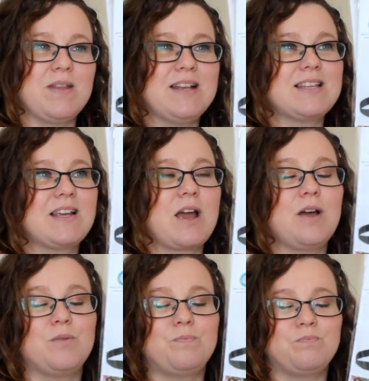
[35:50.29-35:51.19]
It's like
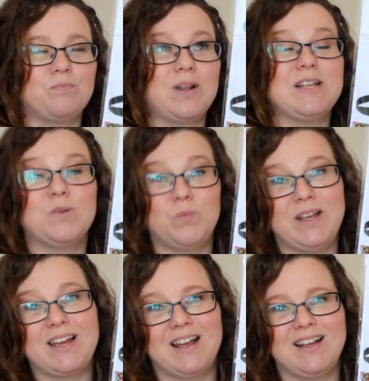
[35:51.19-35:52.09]

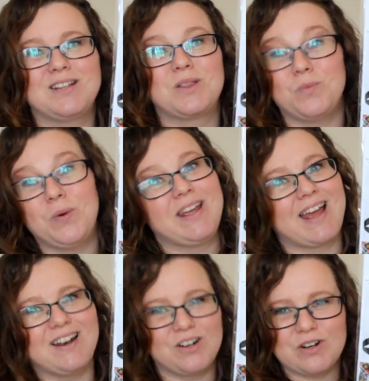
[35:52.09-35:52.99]
it's the
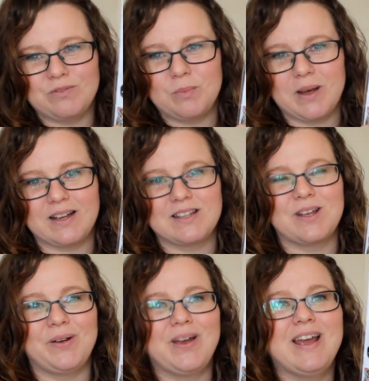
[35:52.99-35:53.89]
weekend travel bag,
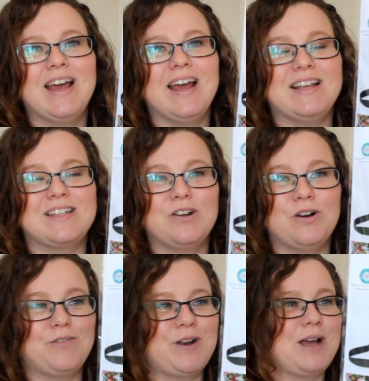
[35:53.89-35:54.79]
so it's an
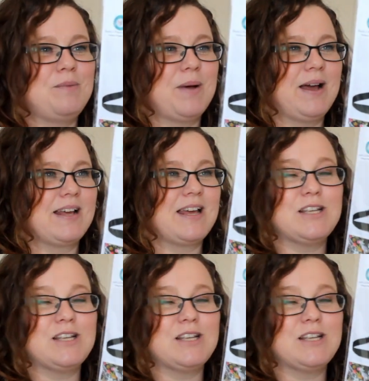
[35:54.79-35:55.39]
overnight bag.